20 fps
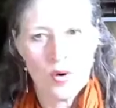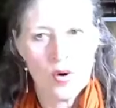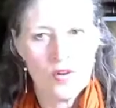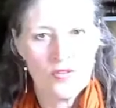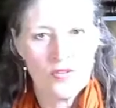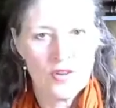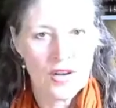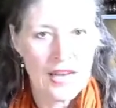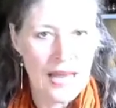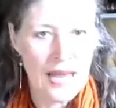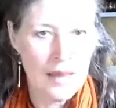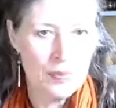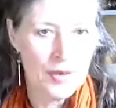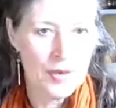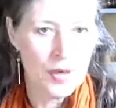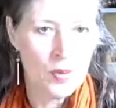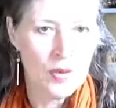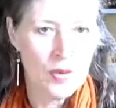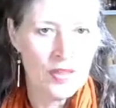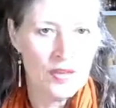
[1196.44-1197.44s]

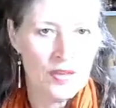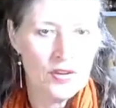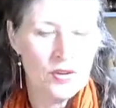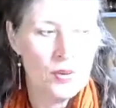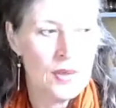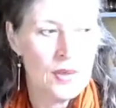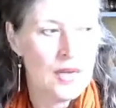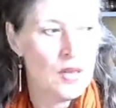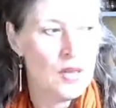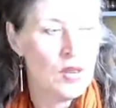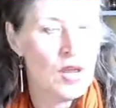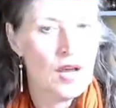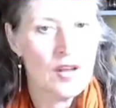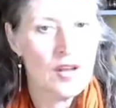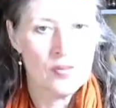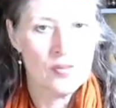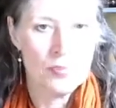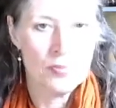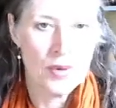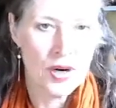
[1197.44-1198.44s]
overlapping with and doing a lot
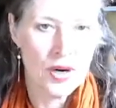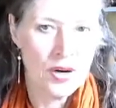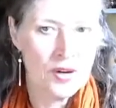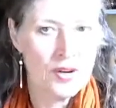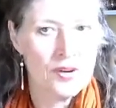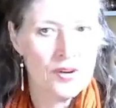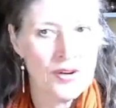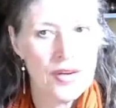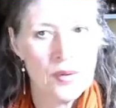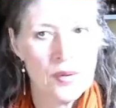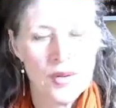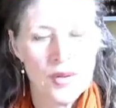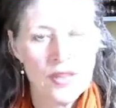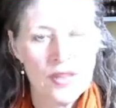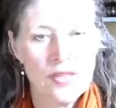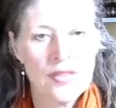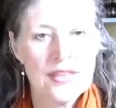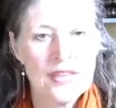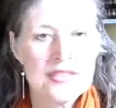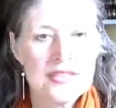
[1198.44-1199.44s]
of partnering
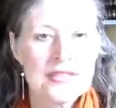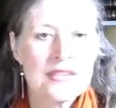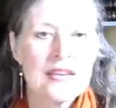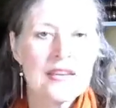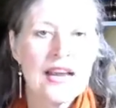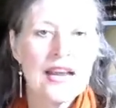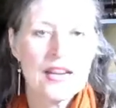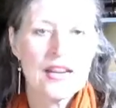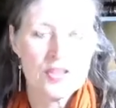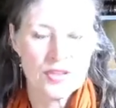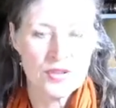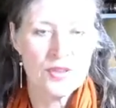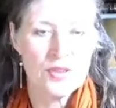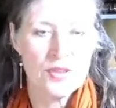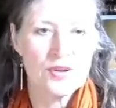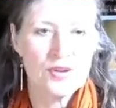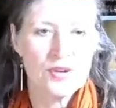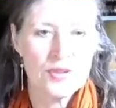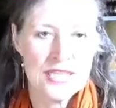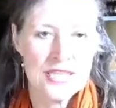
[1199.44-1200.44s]
with is Action
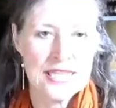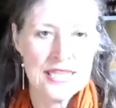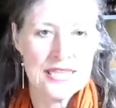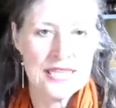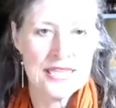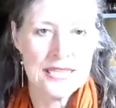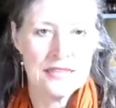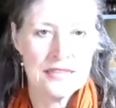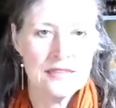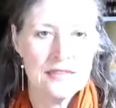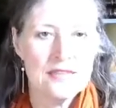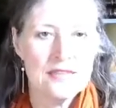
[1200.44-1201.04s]
13.